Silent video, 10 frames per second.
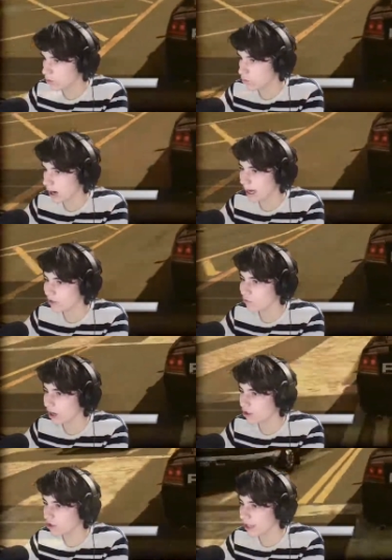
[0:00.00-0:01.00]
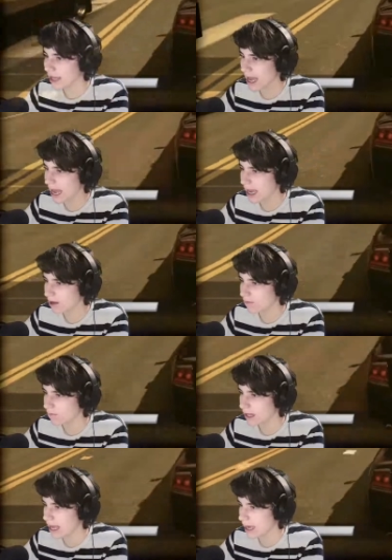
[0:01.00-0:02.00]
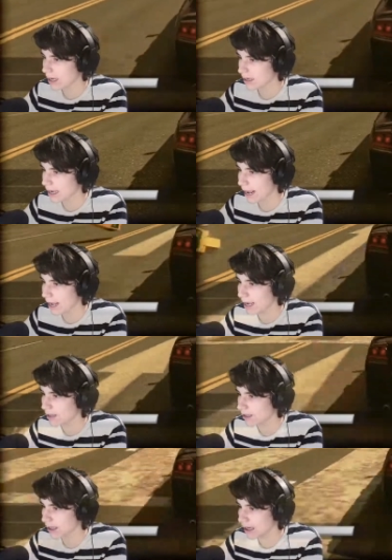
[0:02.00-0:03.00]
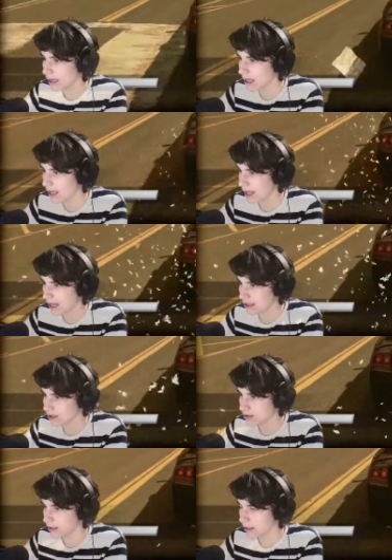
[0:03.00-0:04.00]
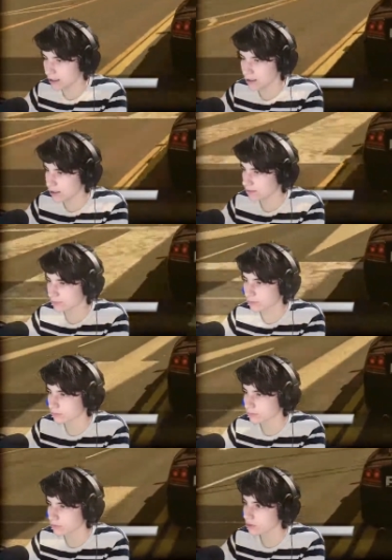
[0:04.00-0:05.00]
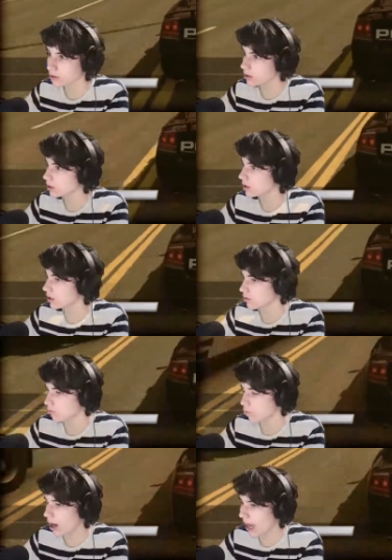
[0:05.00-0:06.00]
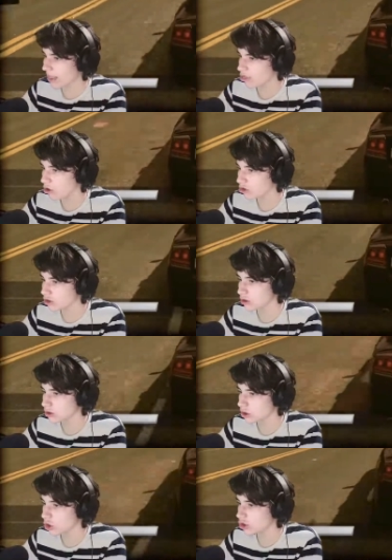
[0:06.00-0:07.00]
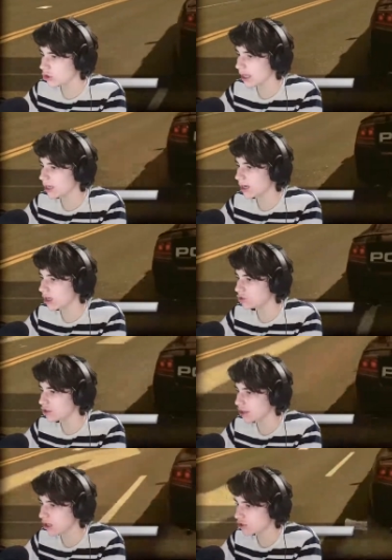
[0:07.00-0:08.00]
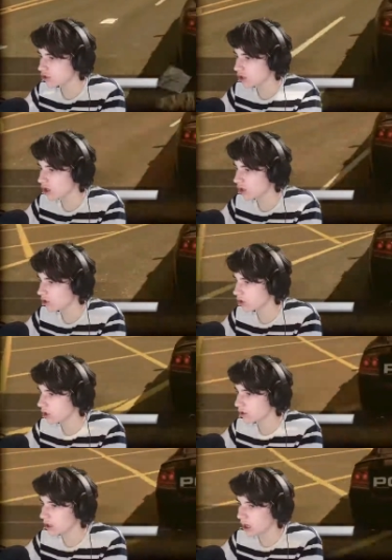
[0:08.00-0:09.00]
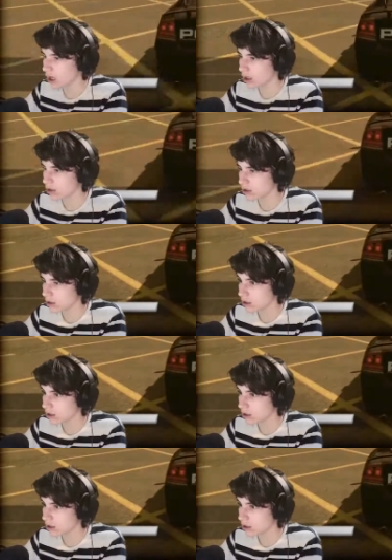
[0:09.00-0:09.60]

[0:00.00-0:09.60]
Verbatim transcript: why why do they have Cadillac Escalades? Why? Those those are like a hundred thousand dollar cars,